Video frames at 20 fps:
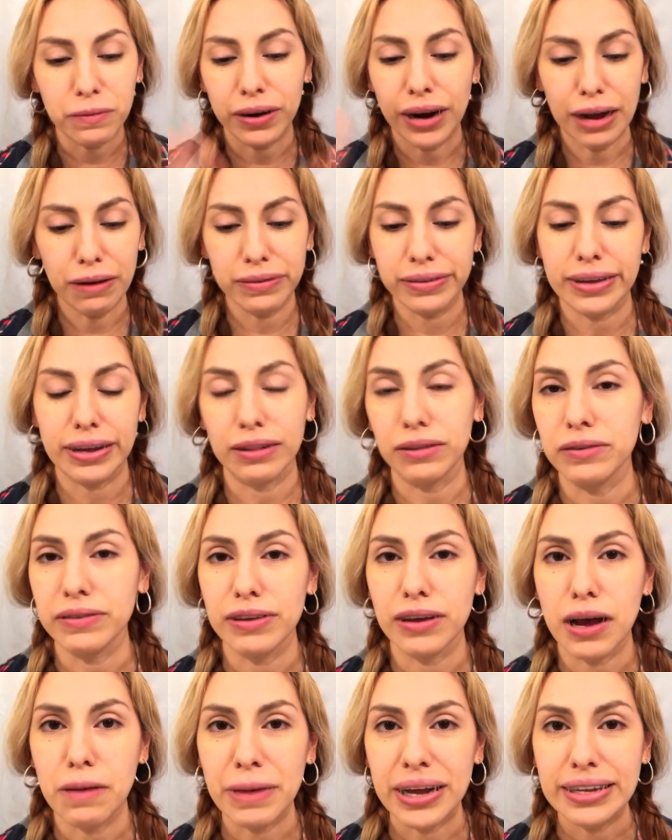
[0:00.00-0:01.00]
where I was like
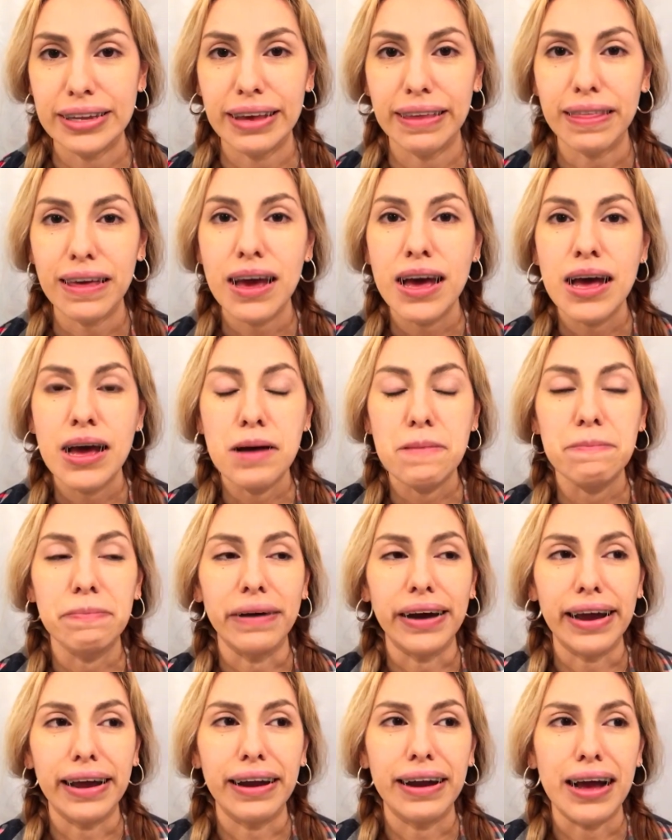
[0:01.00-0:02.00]
losing all my teeth.
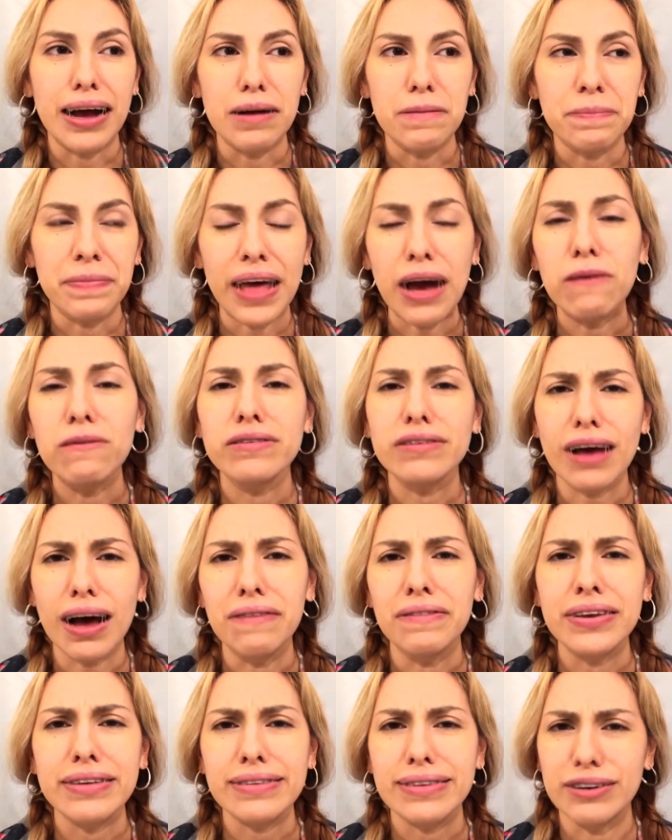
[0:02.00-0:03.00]
But that was
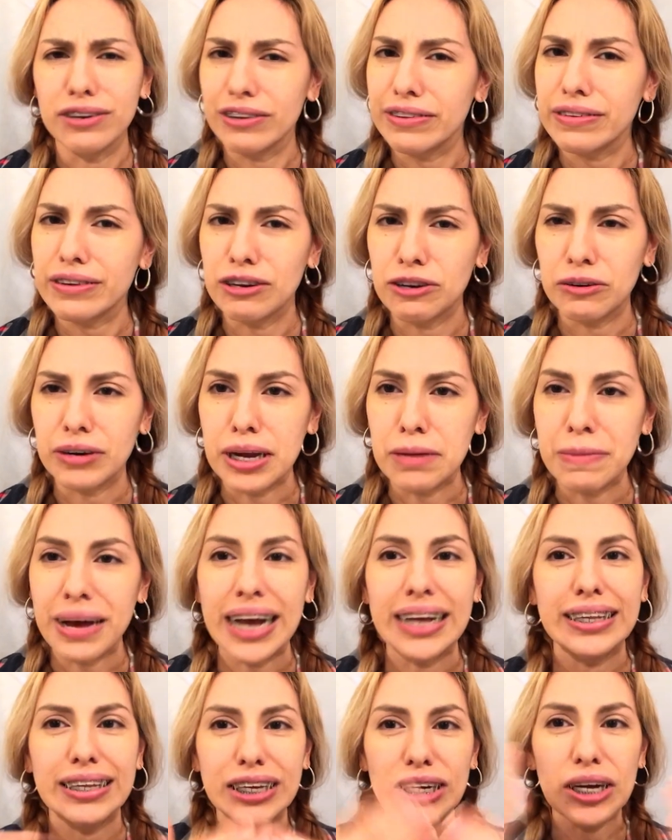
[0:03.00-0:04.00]
obviously just a dream.
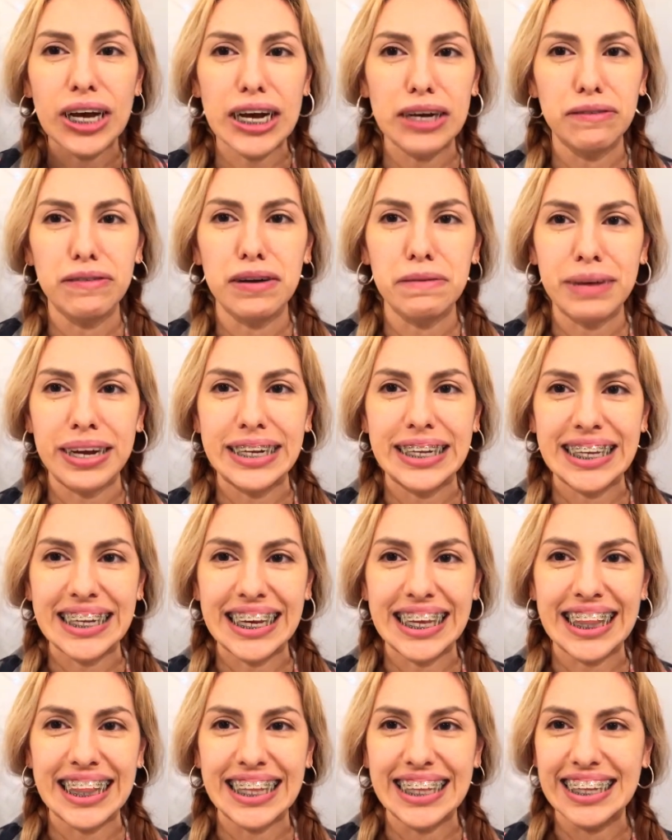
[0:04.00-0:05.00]
I still have all my
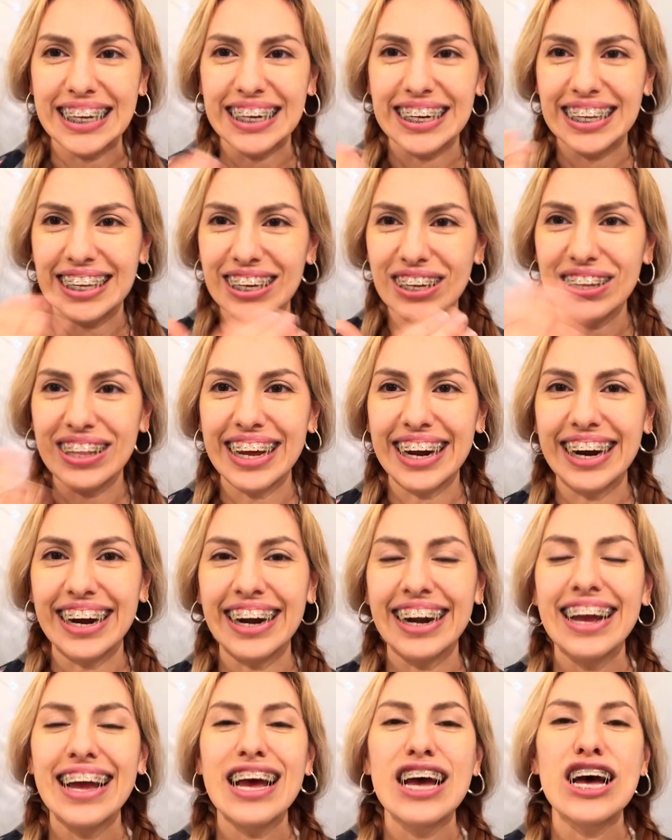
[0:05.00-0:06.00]
teeth, they're still there.